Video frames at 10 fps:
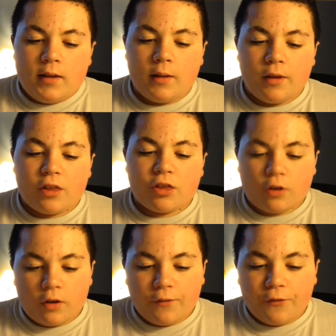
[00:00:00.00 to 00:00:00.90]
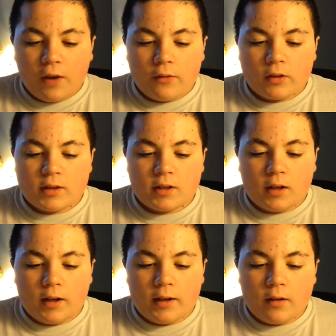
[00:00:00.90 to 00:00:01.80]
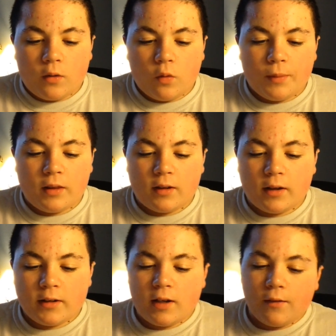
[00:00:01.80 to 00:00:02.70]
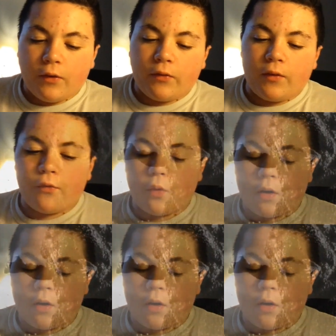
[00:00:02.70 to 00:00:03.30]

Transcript: Now, my third favorite design would be the 1954